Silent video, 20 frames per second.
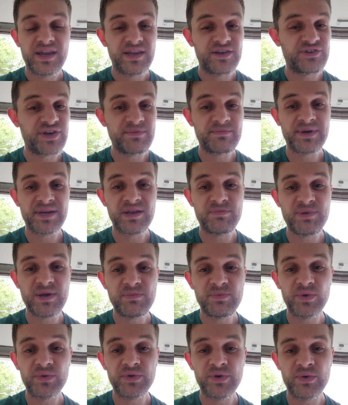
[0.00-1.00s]
there ain't many
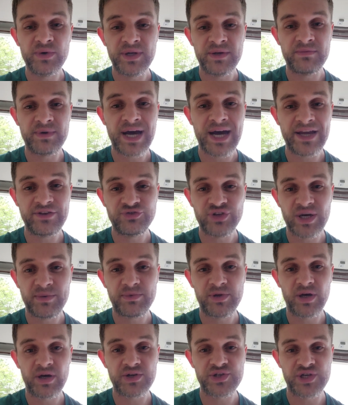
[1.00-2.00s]
people doing high
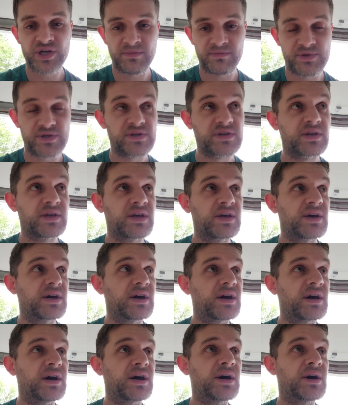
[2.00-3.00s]
rep tuck jumps.
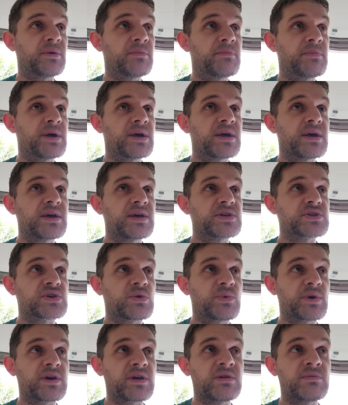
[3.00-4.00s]

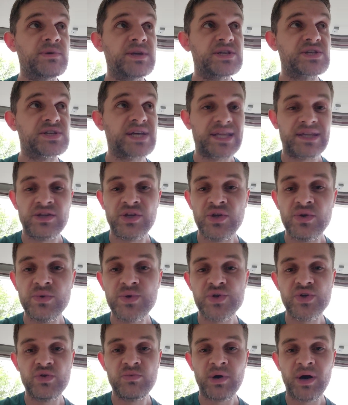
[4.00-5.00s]
So we're going to be setting
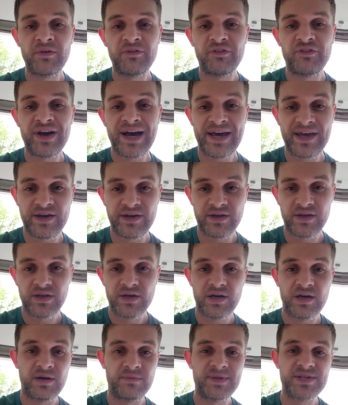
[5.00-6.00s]
YouTube on fire.
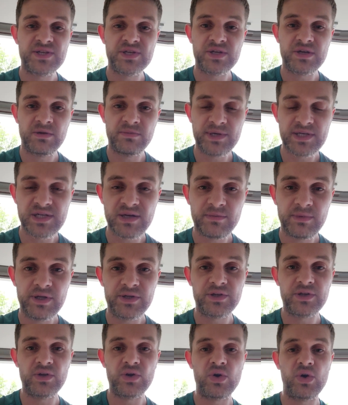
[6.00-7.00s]
This is going to be
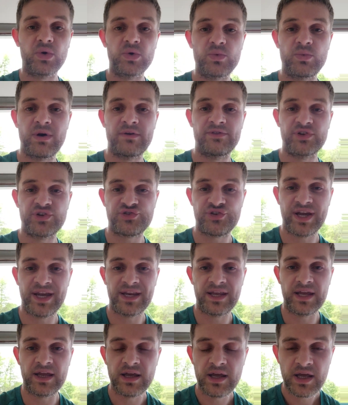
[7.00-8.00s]
similar to the cold weather
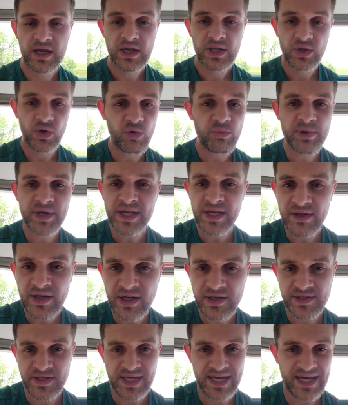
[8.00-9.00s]
training. Nobody
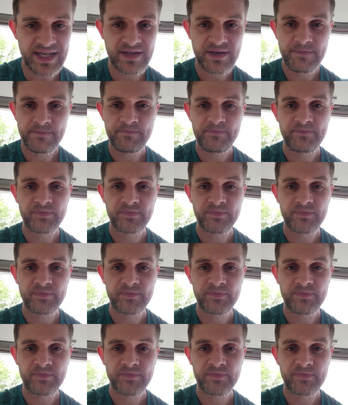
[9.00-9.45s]
does that.